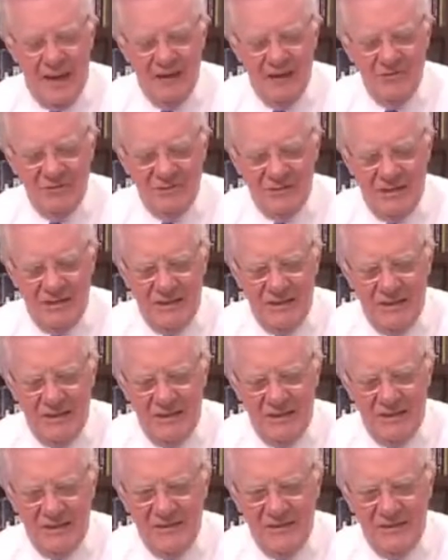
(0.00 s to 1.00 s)
I was in
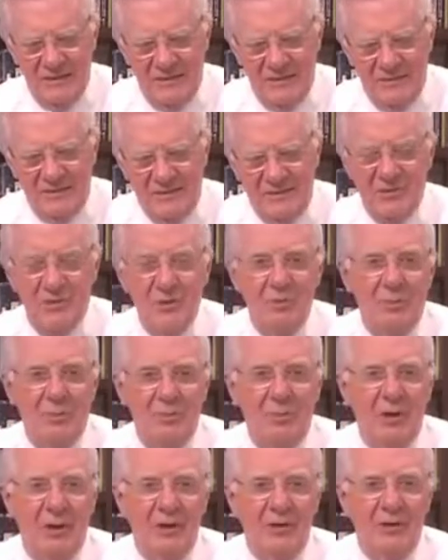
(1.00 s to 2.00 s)
a
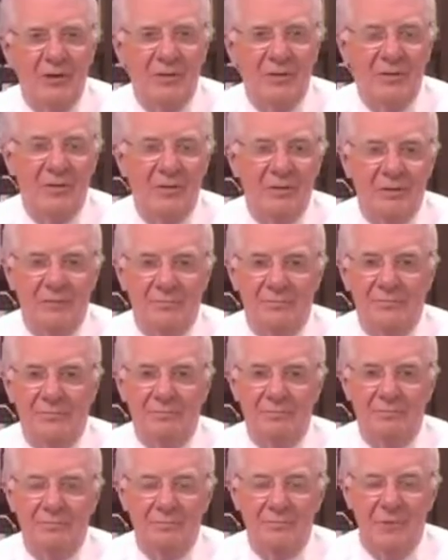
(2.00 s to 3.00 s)
super mall or in a
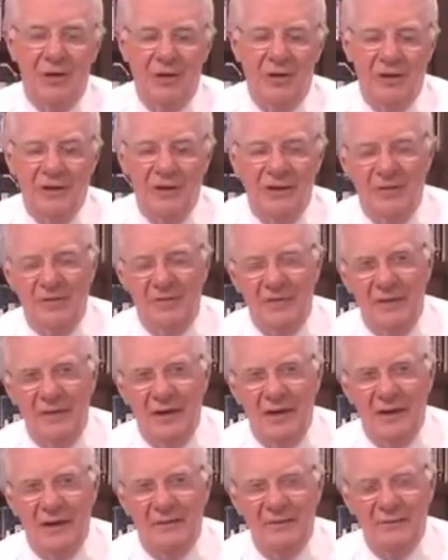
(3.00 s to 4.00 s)
mall the
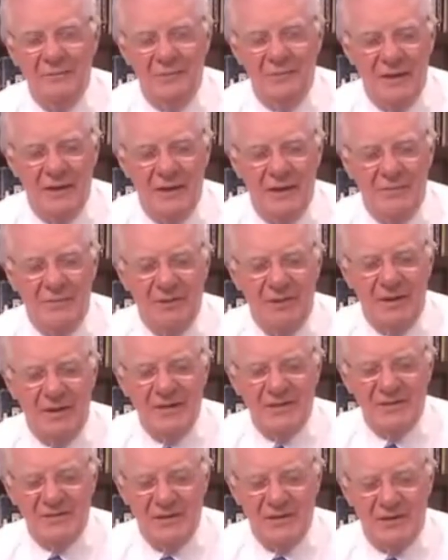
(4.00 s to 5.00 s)
other night, a couple
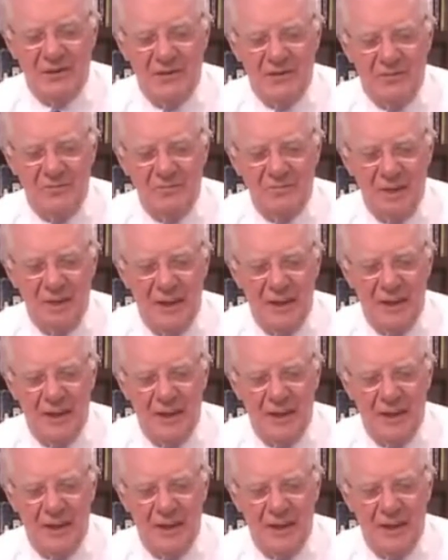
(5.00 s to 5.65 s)
of nights ago,